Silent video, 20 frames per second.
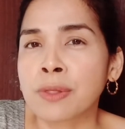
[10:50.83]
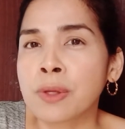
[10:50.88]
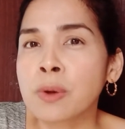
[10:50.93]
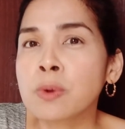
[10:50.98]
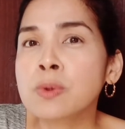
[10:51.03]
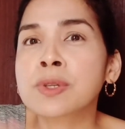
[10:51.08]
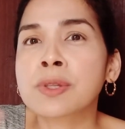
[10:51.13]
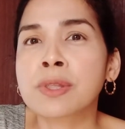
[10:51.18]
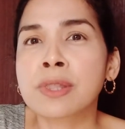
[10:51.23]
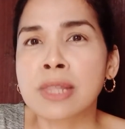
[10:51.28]

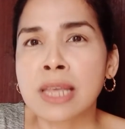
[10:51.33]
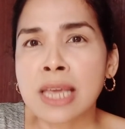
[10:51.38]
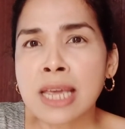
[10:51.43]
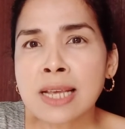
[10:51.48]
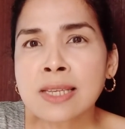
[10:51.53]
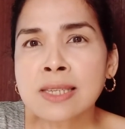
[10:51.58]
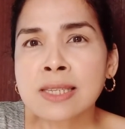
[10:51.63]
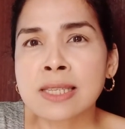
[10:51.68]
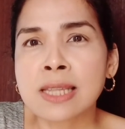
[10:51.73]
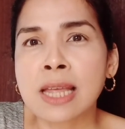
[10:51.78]
Those
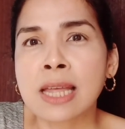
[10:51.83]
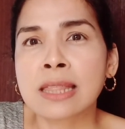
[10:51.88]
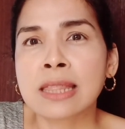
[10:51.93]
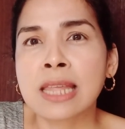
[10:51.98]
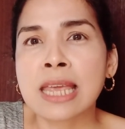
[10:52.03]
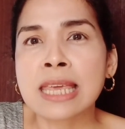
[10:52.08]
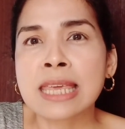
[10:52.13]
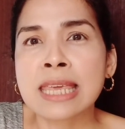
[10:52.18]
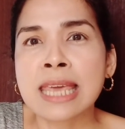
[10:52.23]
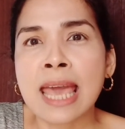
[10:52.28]
things that
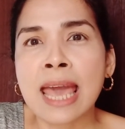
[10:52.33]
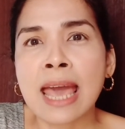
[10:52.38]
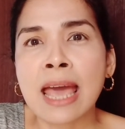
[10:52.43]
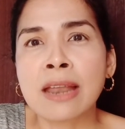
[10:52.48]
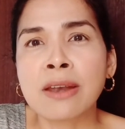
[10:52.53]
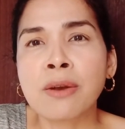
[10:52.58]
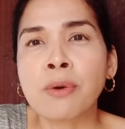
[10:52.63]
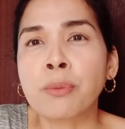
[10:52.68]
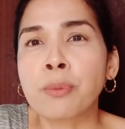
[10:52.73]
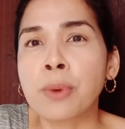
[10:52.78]
they
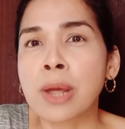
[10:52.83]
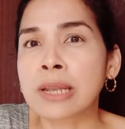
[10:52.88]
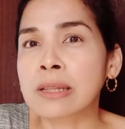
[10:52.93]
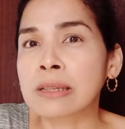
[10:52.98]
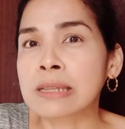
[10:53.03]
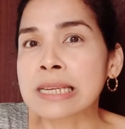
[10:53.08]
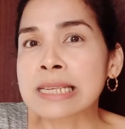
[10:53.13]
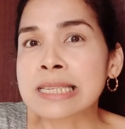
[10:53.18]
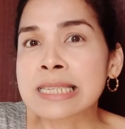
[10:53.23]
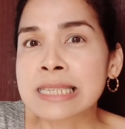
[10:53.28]
can
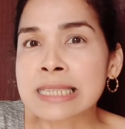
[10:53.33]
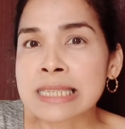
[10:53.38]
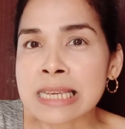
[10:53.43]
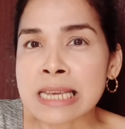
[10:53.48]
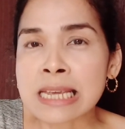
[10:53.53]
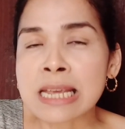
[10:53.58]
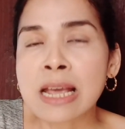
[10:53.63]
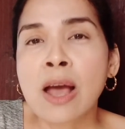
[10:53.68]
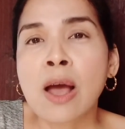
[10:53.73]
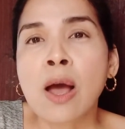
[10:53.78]
readily
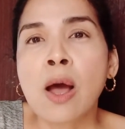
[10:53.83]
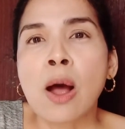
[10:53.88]
see